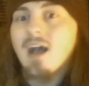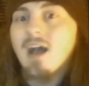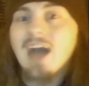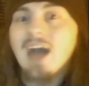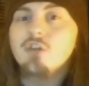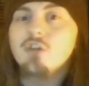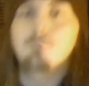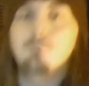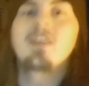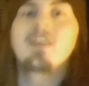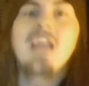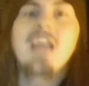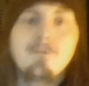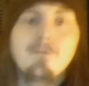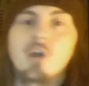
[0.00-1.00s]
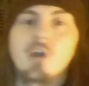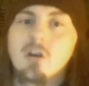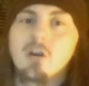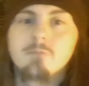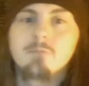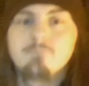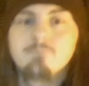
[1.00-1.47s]
I don't believe her.
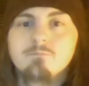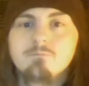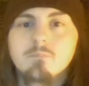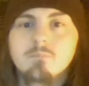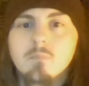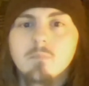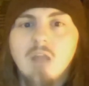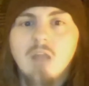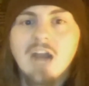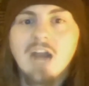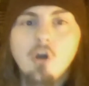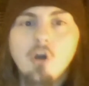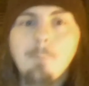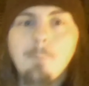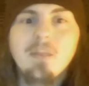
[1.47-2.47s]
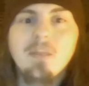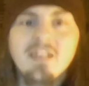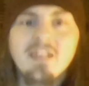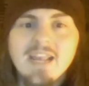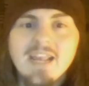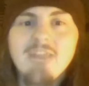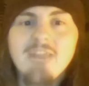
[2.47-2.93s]
I don't
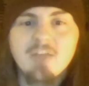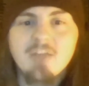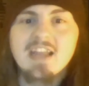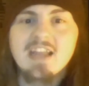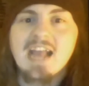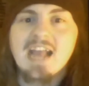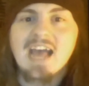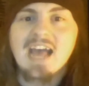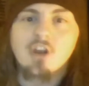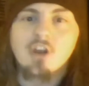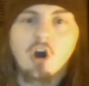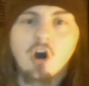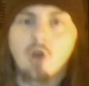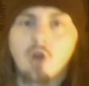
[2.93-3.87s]
believe it at all.